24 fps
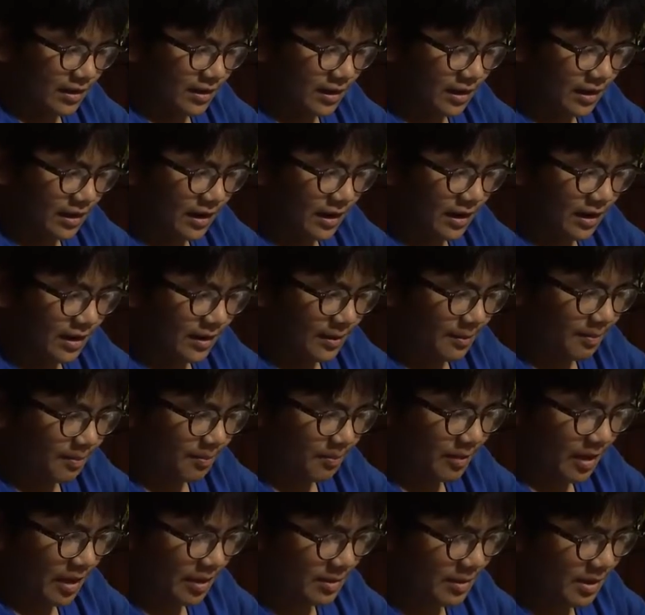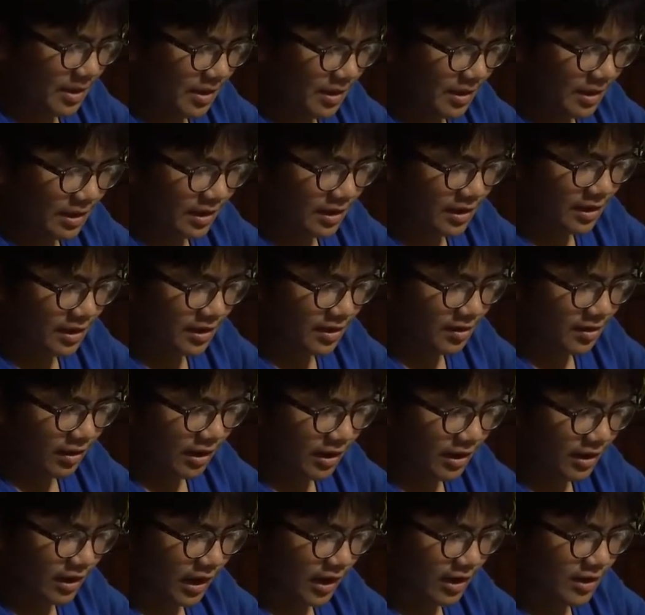Maybe let's
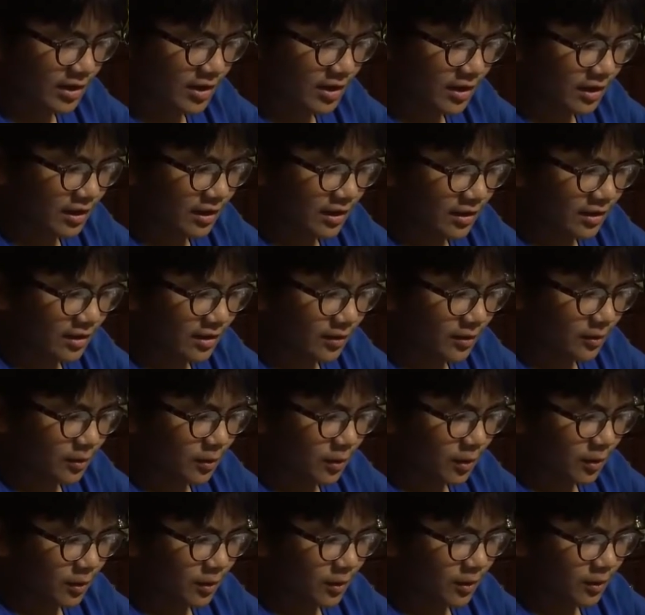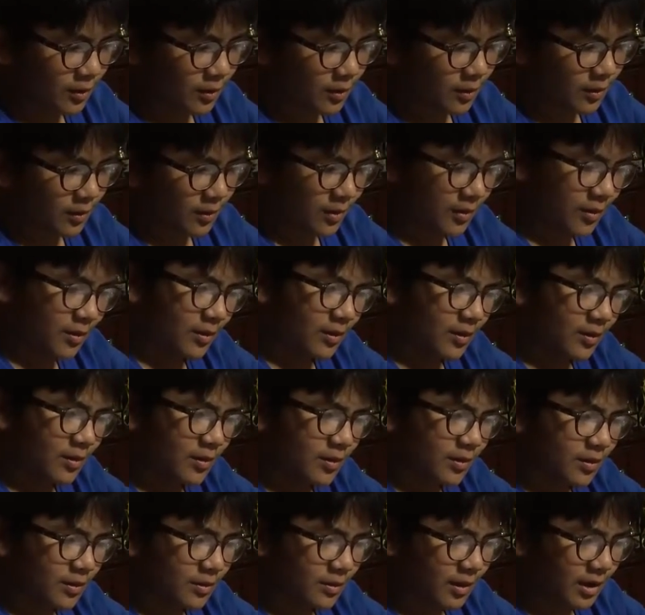try to catch the... Whoa.
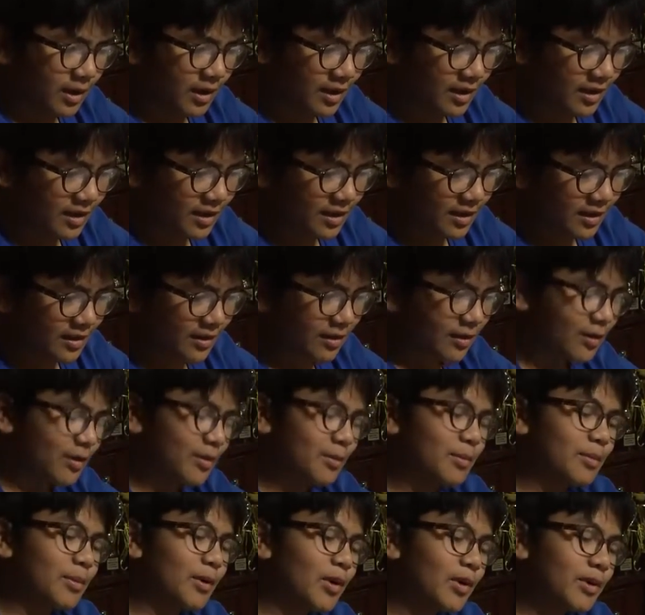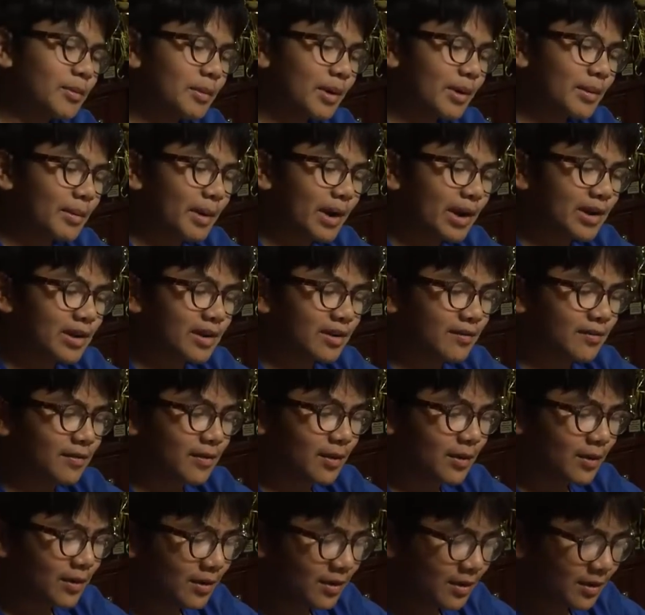What? Our Pokemon box is
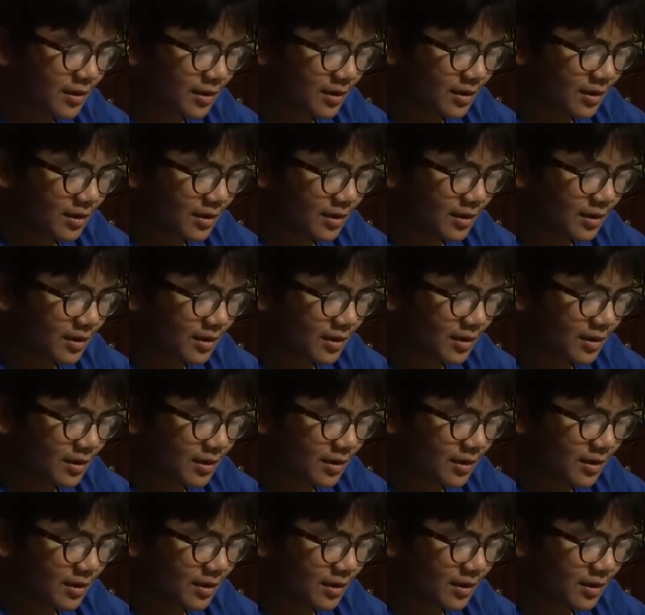full?